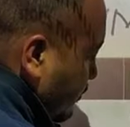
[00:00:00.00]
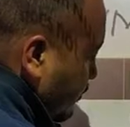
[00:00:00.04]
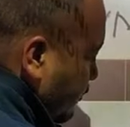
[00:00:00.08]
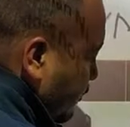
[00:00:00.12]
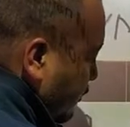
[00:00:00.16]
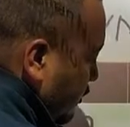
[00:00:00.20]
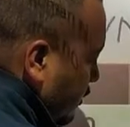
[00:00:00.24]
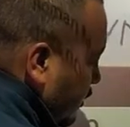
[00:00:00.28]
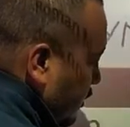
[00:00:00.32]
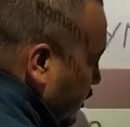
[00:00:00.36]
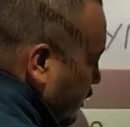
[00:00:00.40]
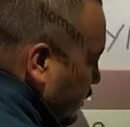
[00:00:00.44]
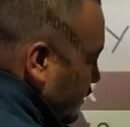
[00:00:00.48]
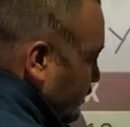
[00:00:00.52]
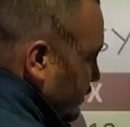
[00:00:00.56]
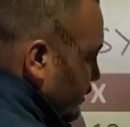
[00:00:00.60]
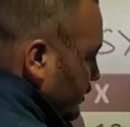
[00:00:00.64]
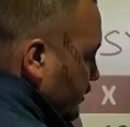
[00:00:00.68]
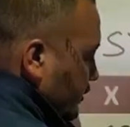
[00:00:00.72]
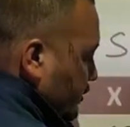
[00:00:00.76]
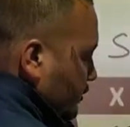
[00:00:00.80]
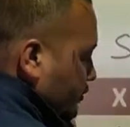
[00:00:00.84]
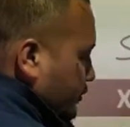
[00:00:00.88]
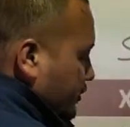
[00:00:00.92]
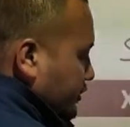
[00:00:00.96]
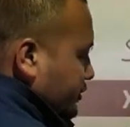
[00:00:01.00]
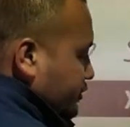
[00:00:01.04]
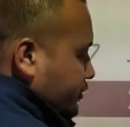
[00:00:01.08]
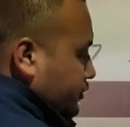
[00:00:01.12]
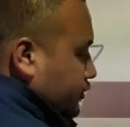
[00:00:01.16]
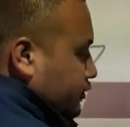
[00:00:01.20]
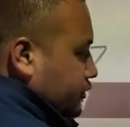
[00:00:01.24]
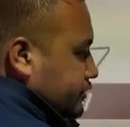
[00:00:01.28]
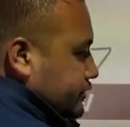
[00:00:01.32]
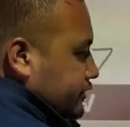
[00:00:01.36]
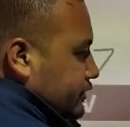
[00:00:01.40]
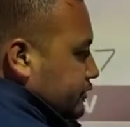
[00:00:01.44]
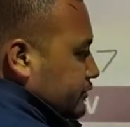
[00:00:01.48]
board which
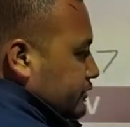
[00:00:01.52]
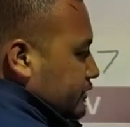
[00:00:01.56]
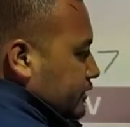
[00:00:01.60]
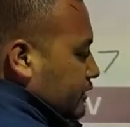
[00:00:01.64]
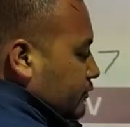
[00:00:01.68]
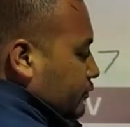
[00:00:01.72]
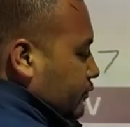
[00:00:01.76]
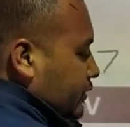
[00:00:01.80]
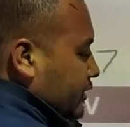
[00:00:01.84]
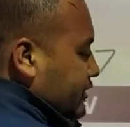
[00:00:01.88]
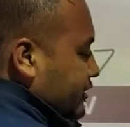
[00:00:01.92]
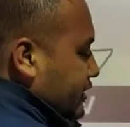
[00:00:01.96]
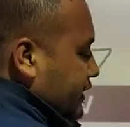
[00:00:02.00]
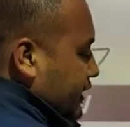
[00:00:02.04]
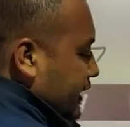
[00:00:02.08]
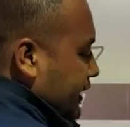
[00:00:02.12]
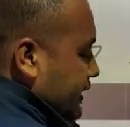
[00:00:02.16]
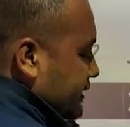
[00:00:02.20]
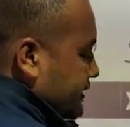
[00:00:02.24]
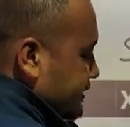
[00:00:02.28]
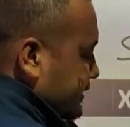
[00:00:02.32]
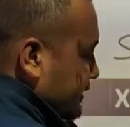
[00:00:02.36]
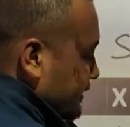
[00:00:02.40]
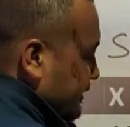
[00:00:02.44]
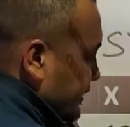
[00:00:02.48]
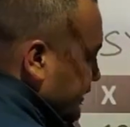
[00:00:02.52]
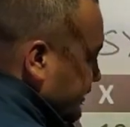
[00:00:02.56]
shows you which class it